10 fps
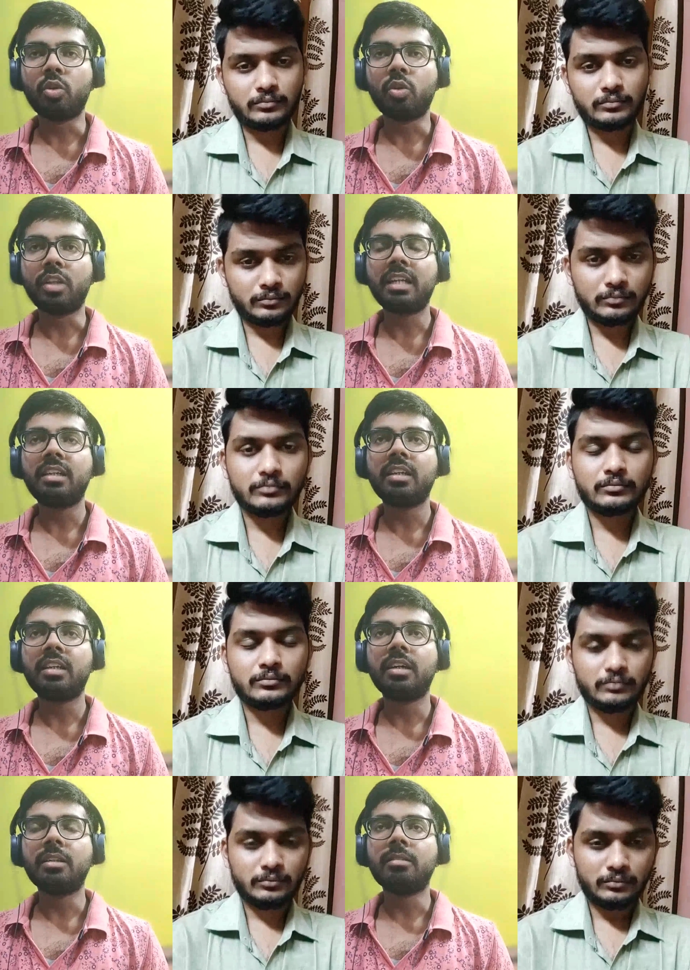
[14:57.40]
Speaker 1: so that
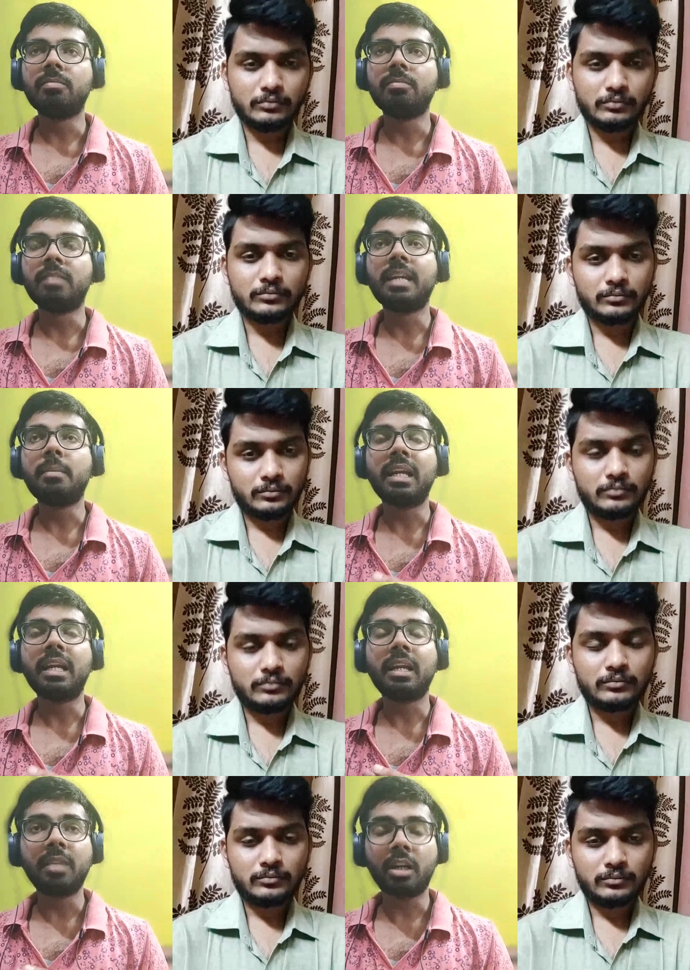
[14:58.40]
uh, they can
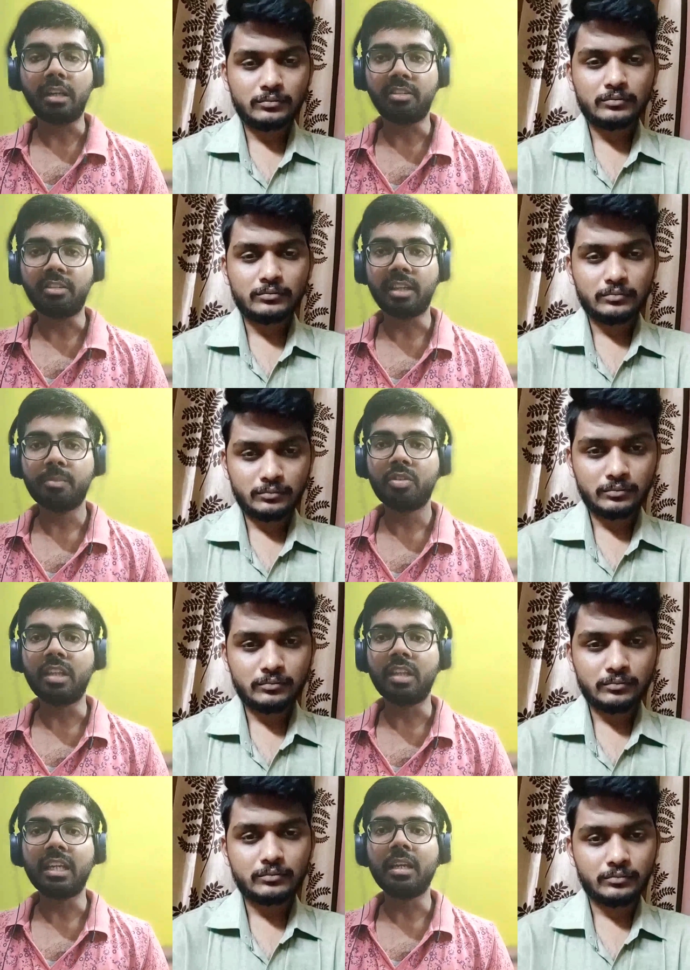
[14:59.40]
build up their
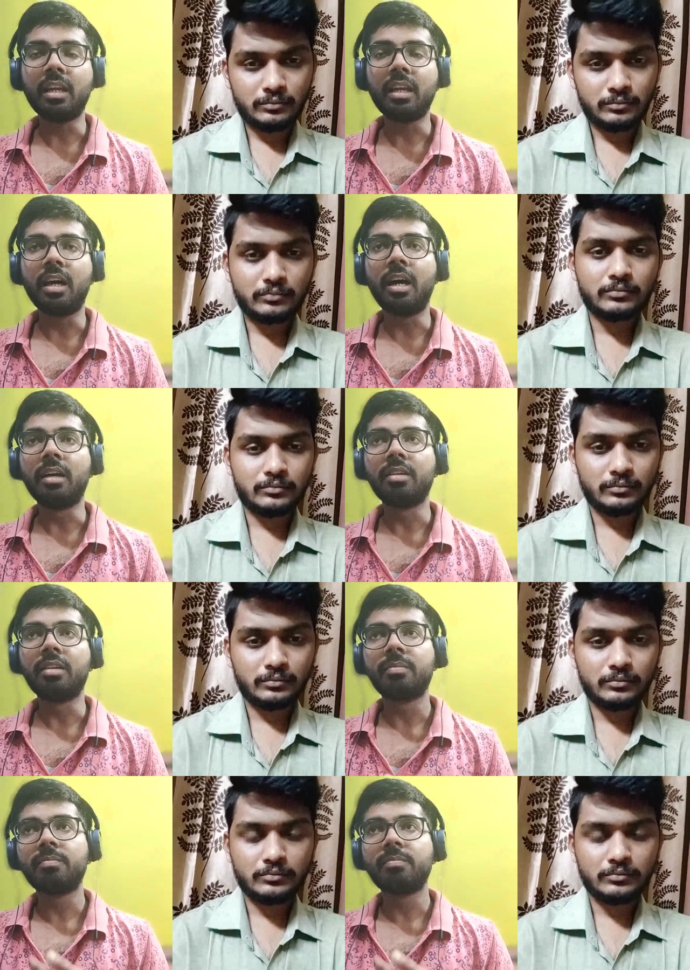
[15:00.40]
concepts, they can uh,